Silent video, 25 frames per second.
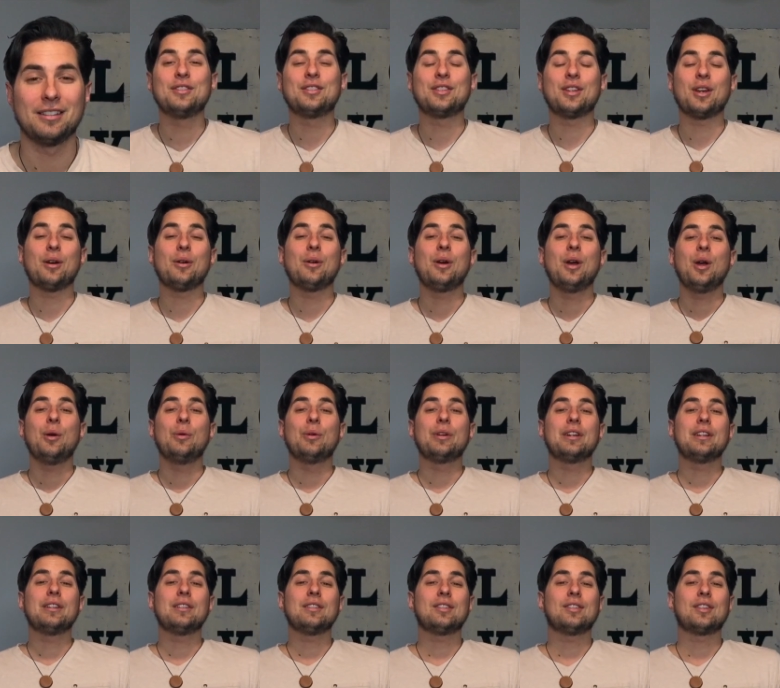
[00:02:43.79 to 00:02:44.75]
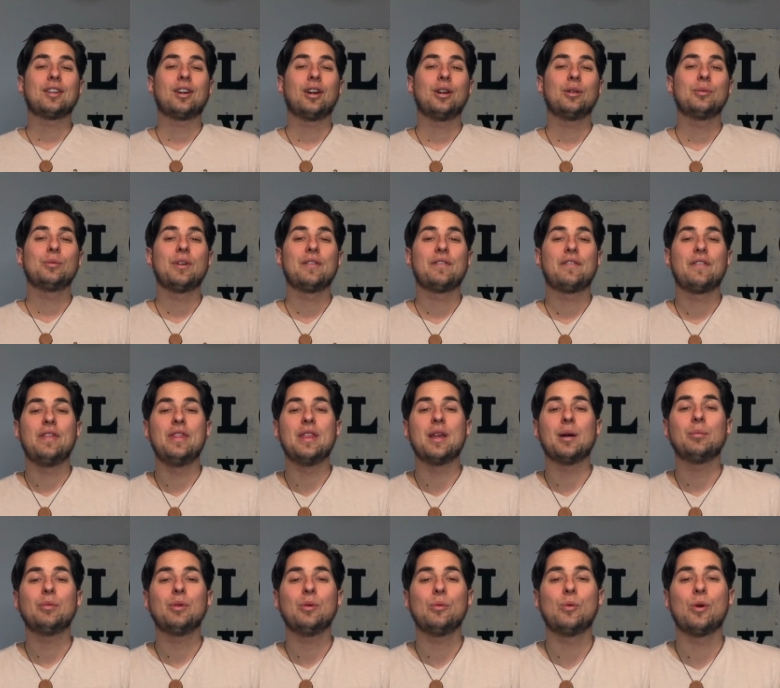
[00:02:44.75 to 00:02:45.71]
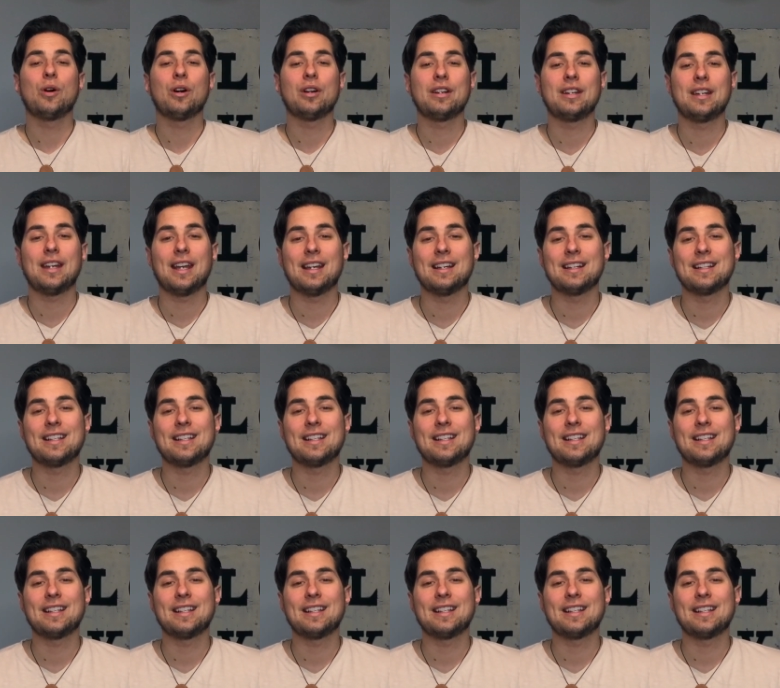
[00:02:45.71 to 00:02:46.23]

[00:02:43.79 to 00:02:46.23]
So we're gonna start with number one,